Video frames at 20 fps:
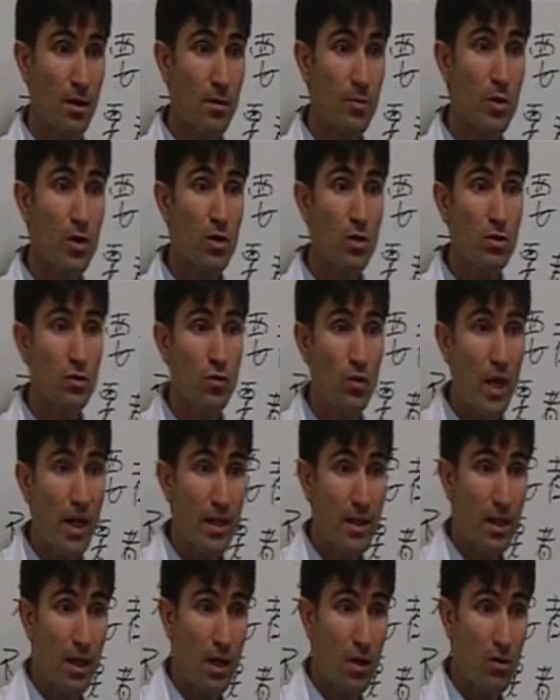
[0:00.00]
Because
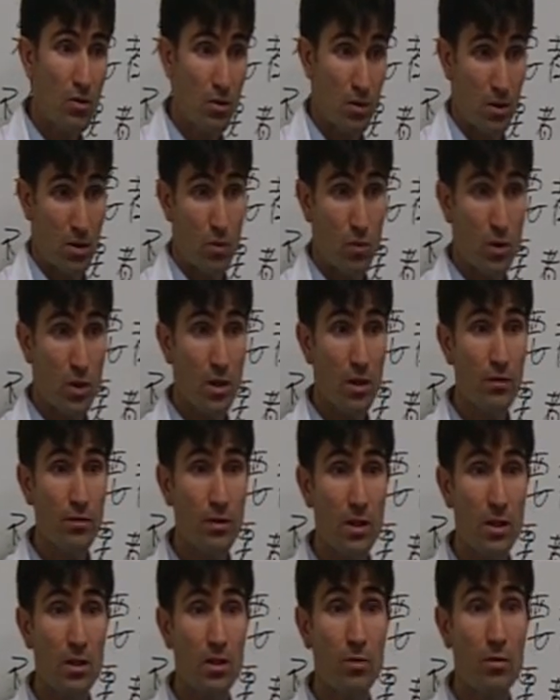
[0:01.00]
right now, we're
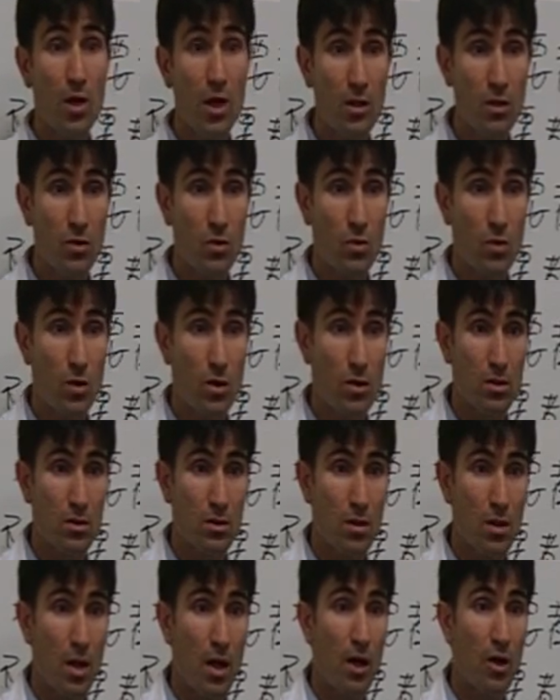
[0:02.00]
living in the modern world.
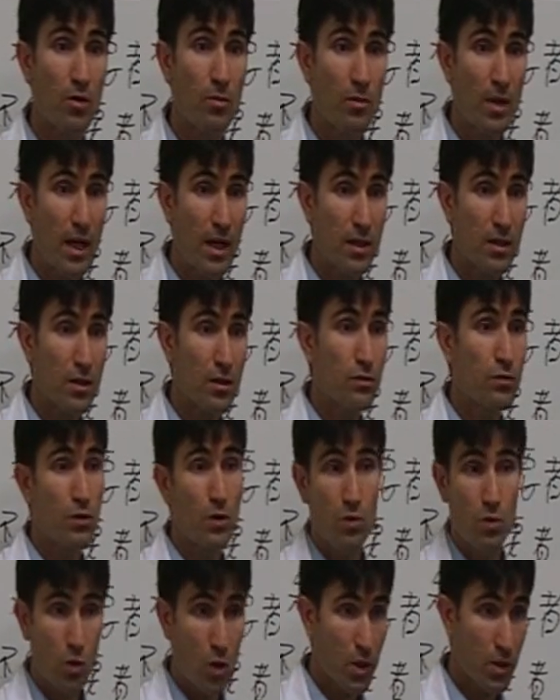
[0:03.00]
Our mind, if we
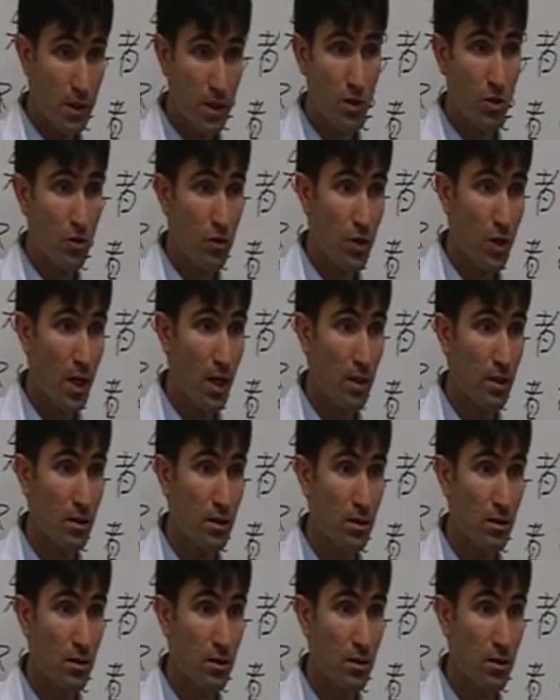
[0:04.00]
want it or not,